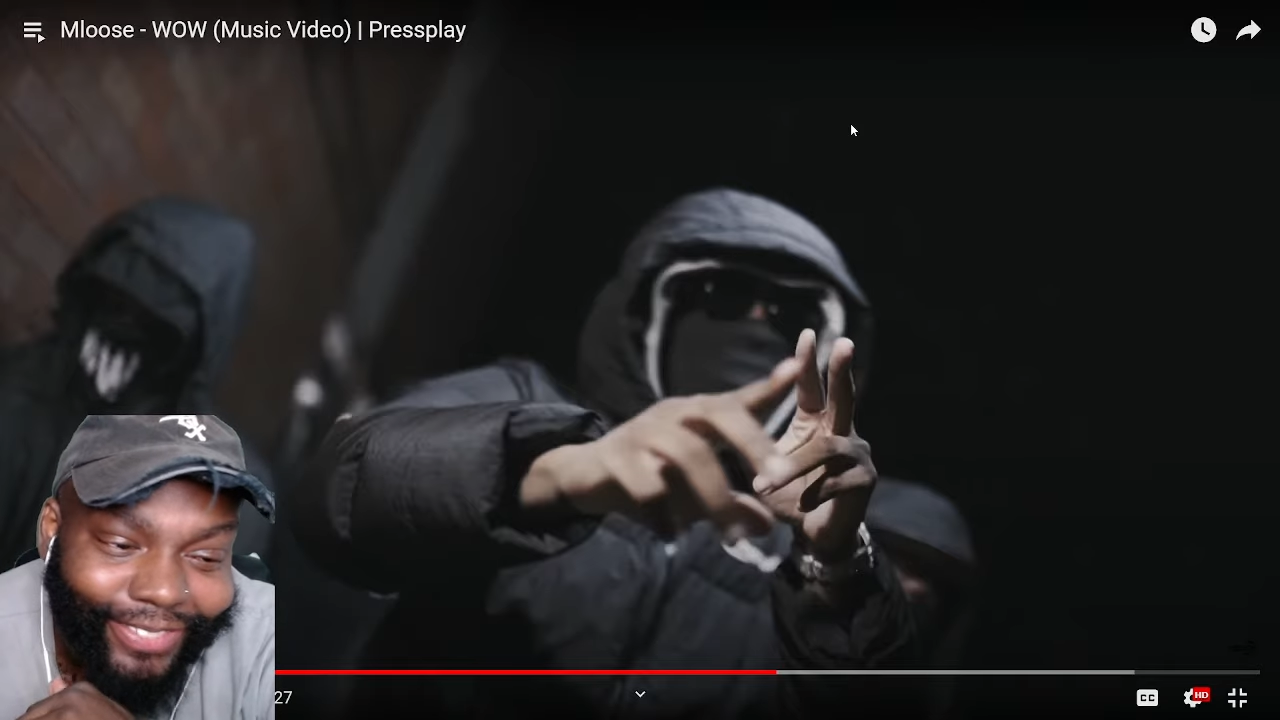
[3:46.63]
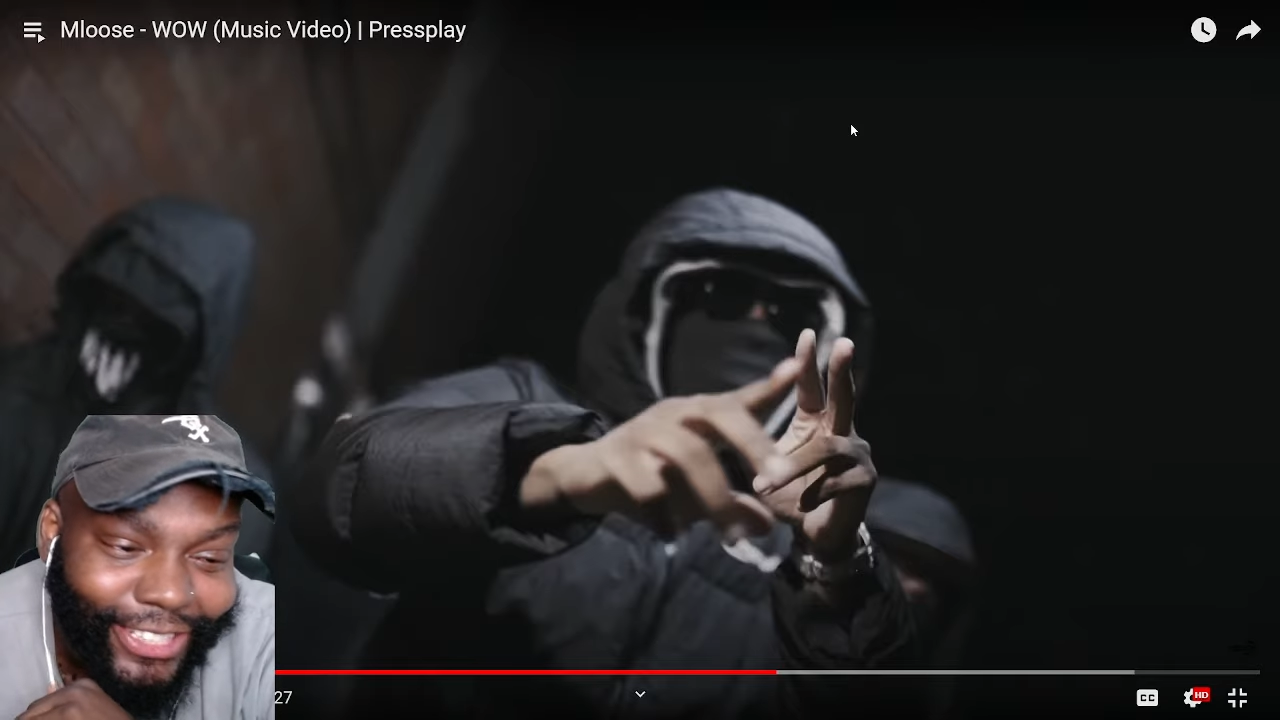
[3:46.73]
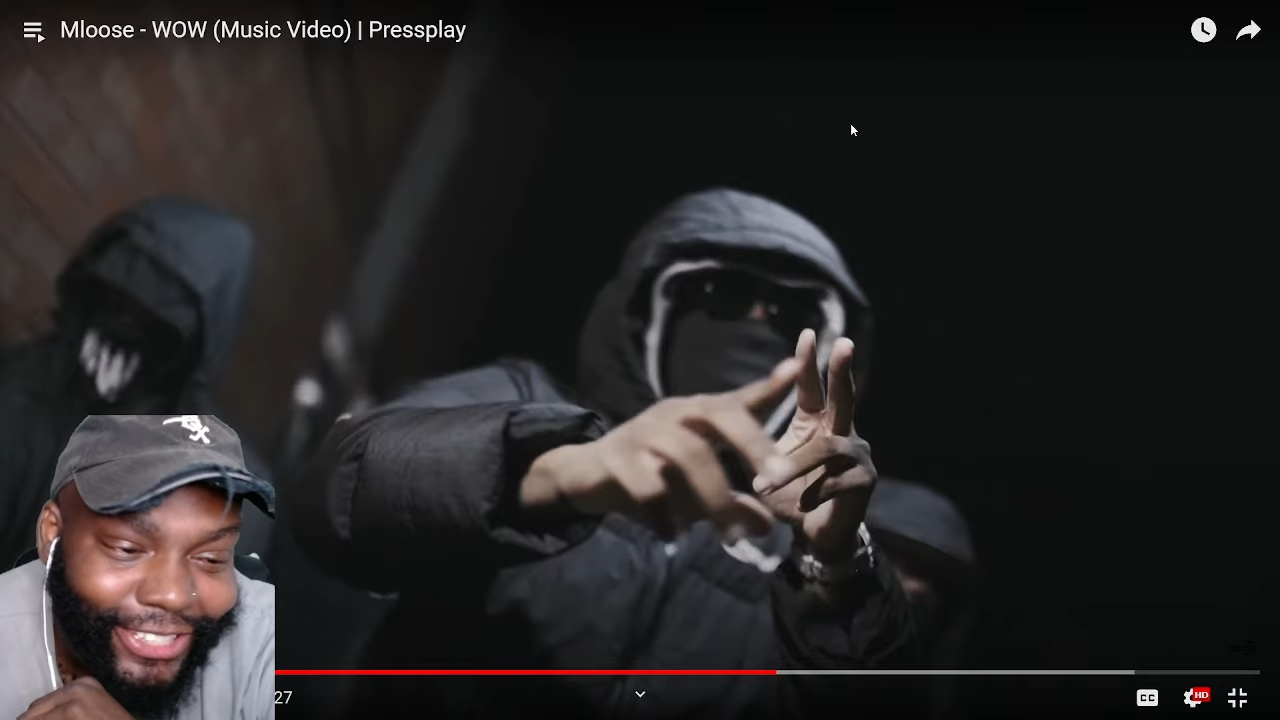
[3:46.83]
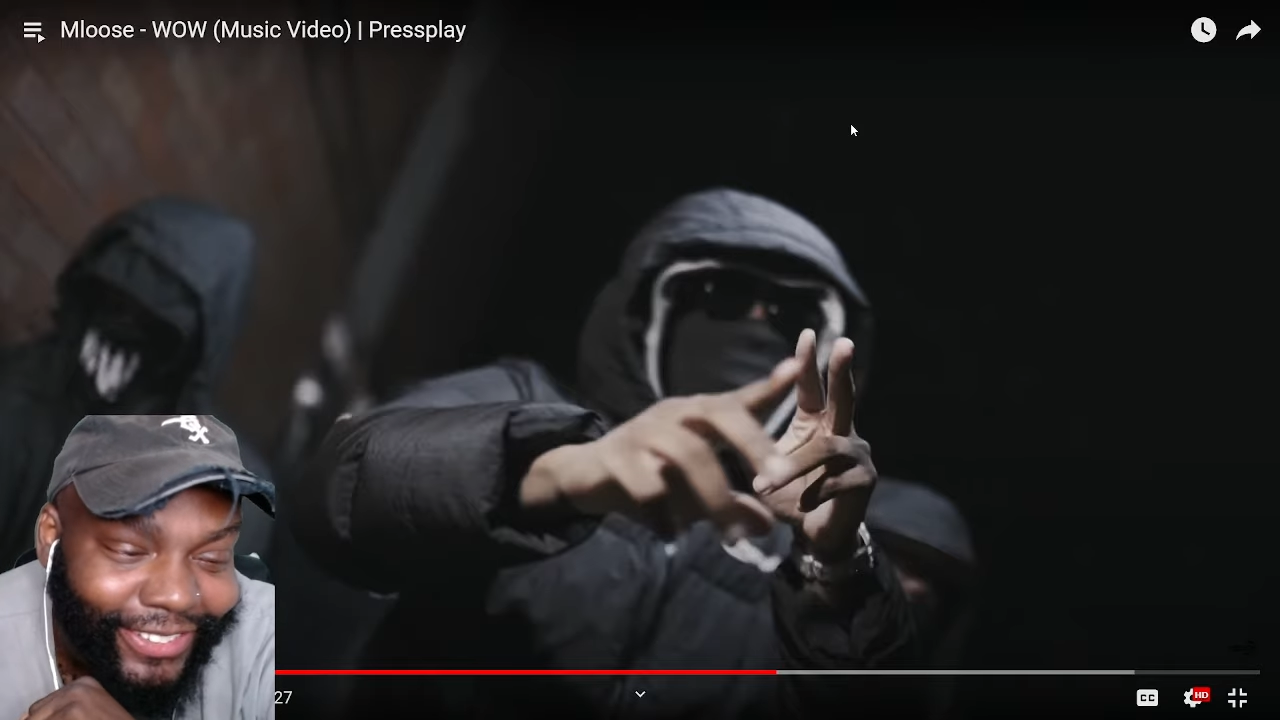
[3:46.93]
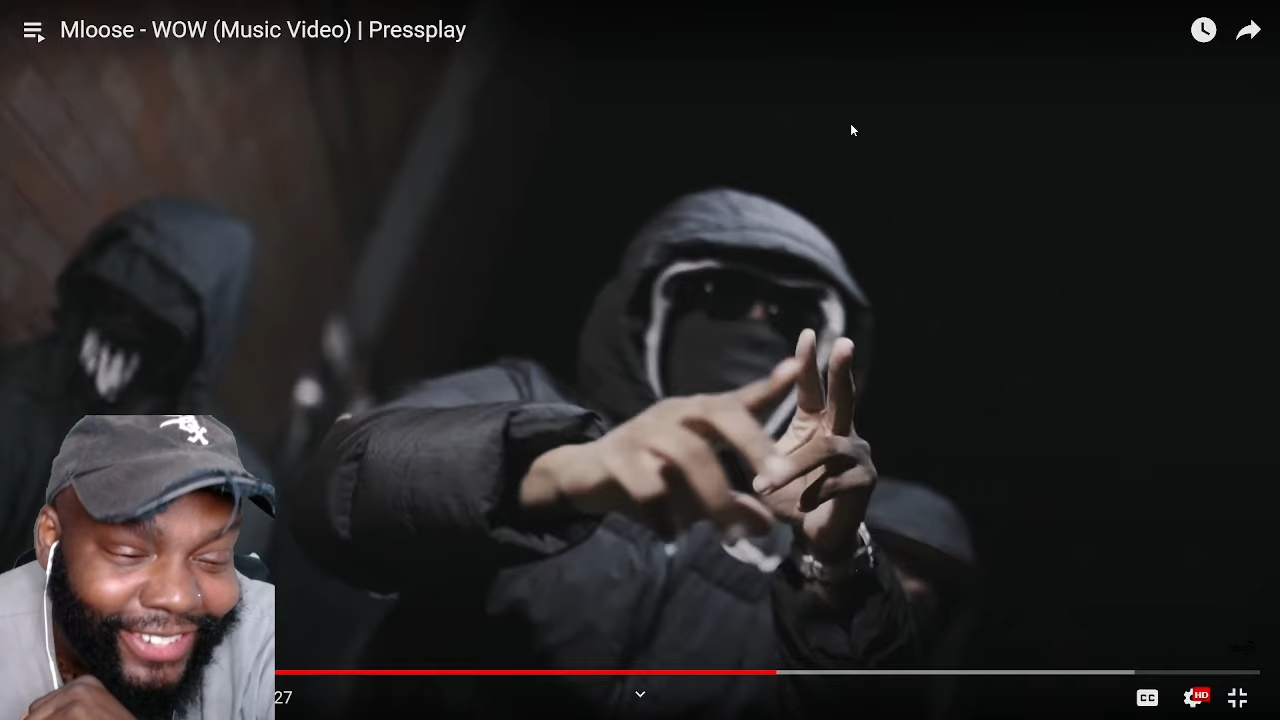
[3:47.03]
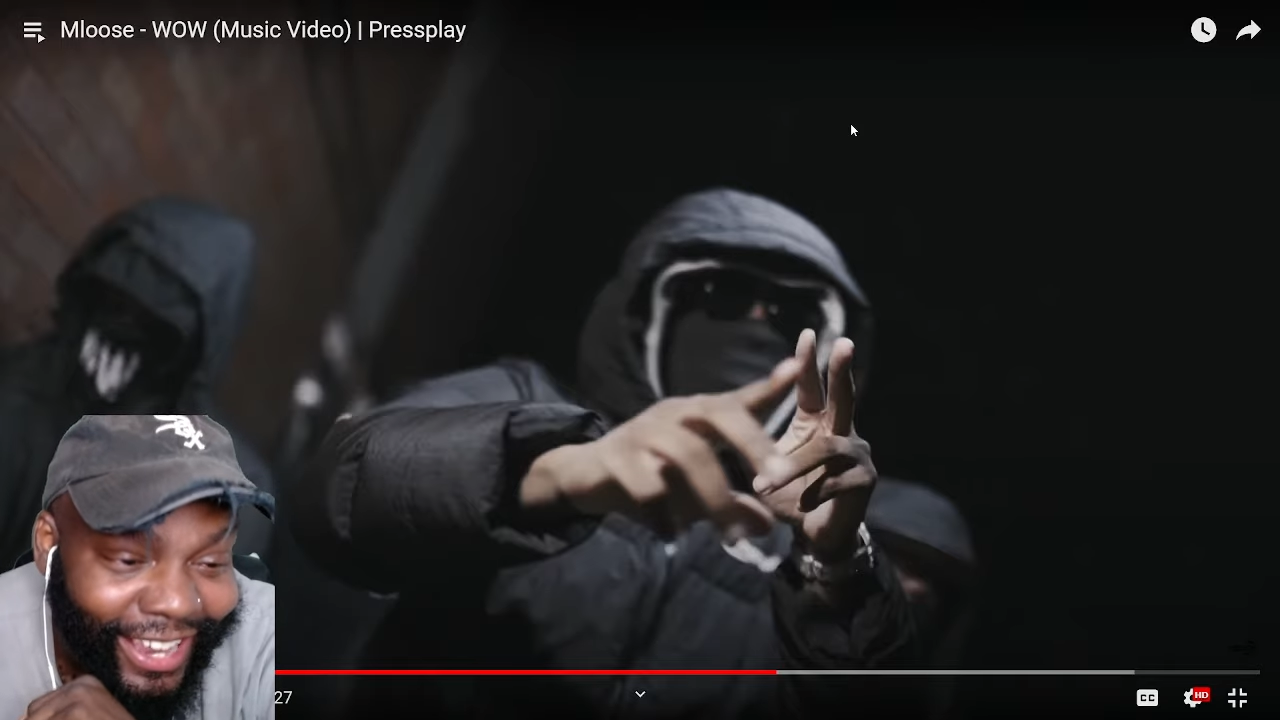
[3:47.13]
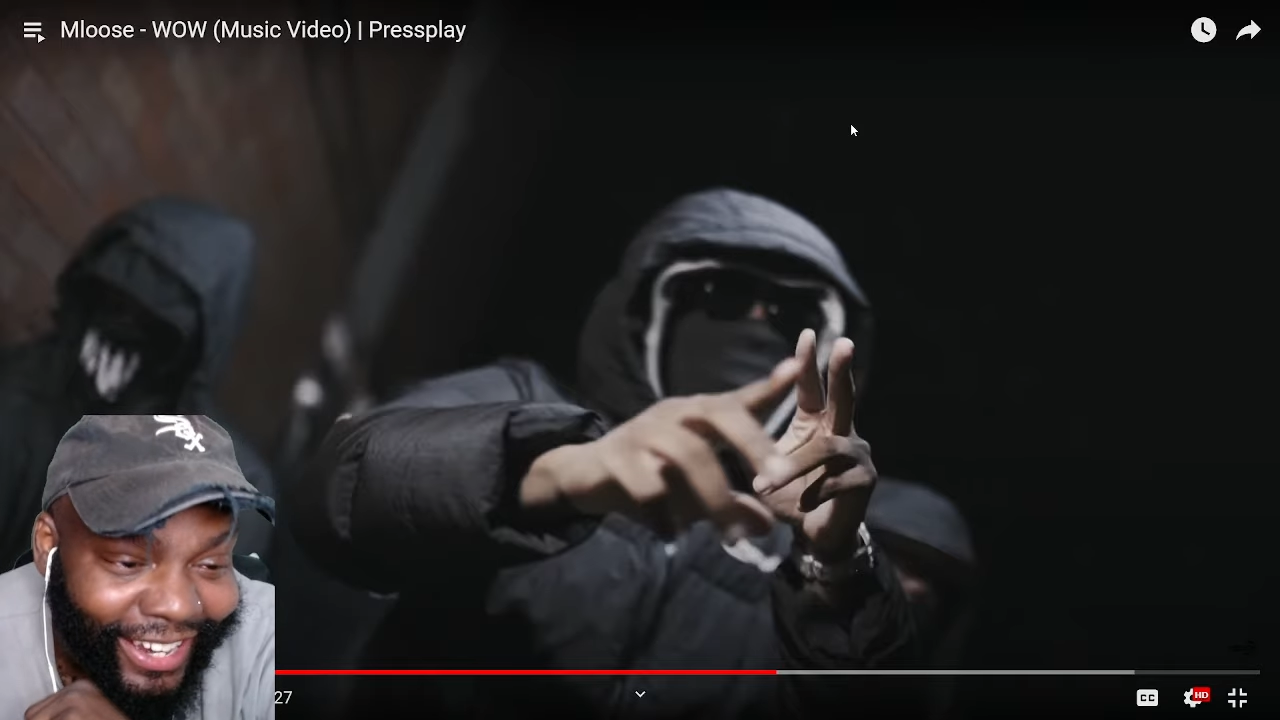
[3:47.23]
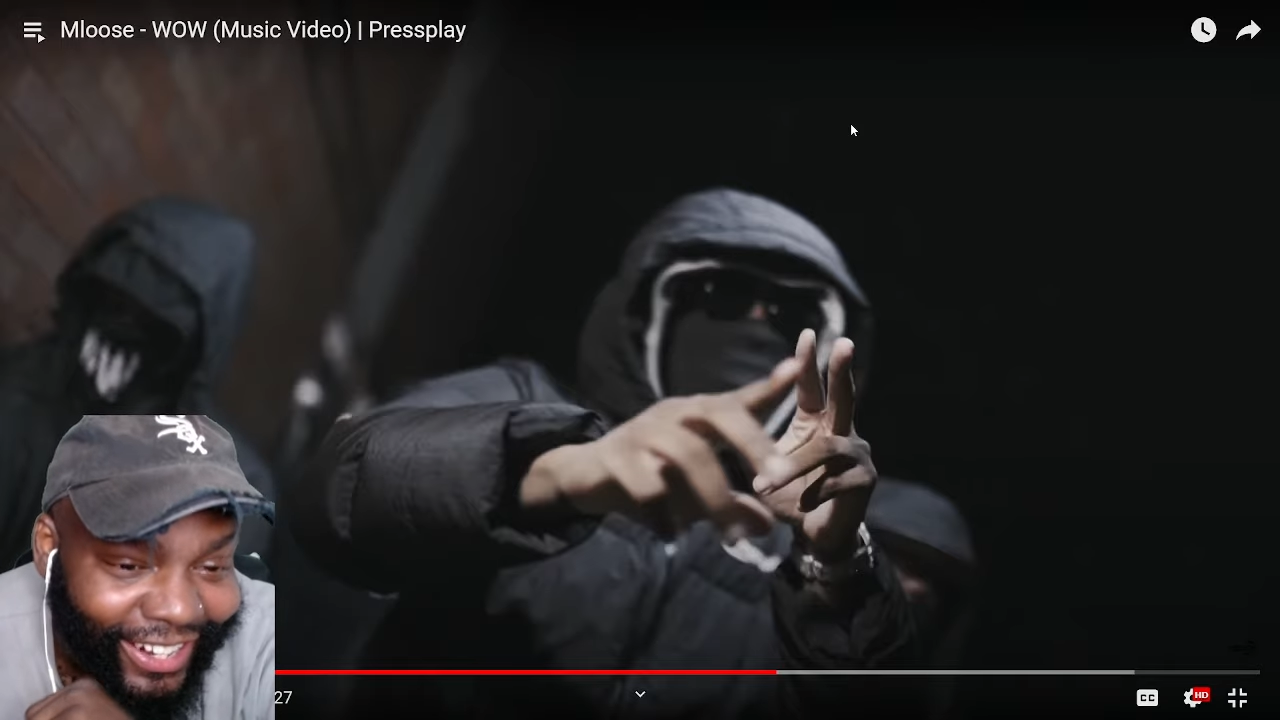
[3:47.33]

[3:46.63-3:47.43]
for shooting that